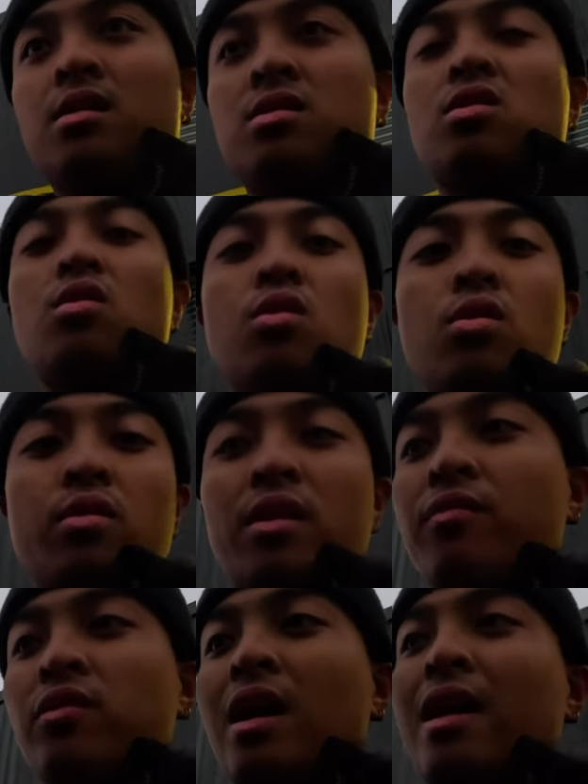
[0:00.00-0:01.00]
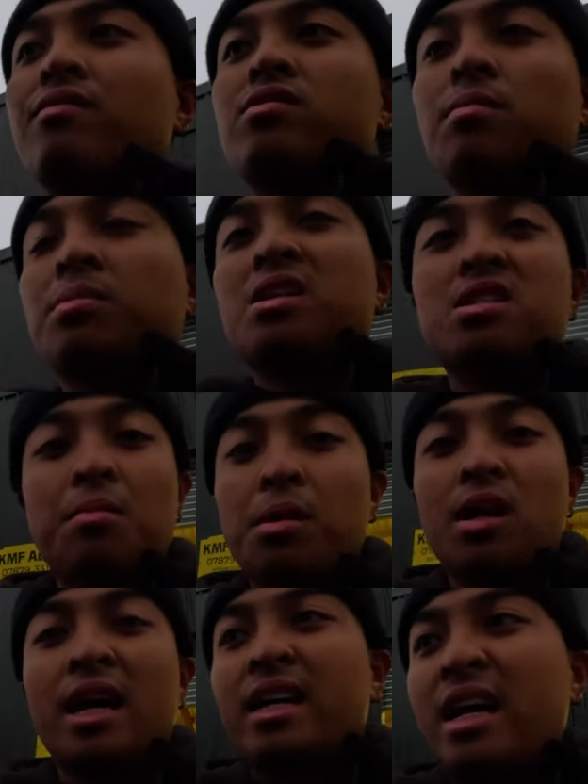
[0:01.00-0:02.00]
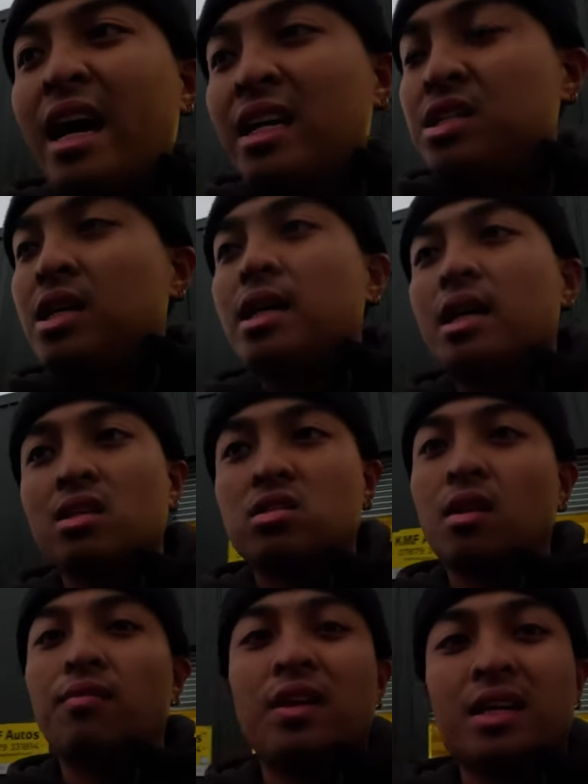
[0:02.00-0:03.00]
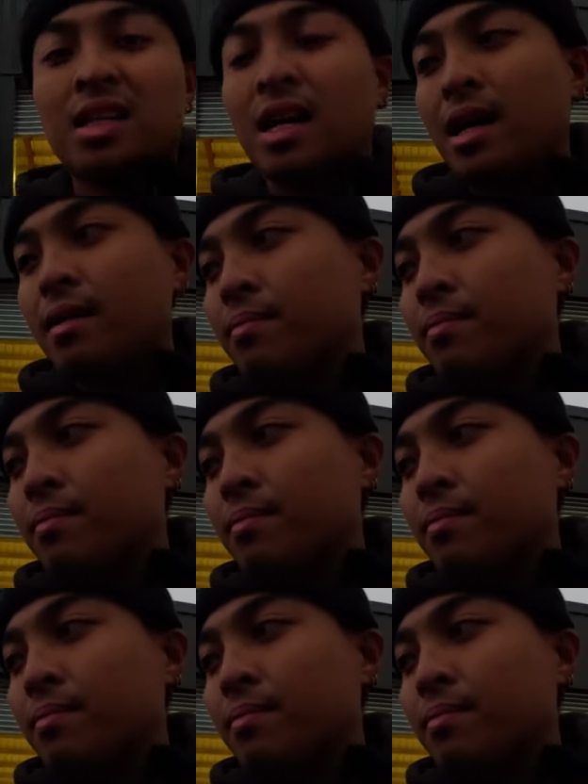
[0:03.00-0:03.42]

So if you have something similar like engine and stuff like that,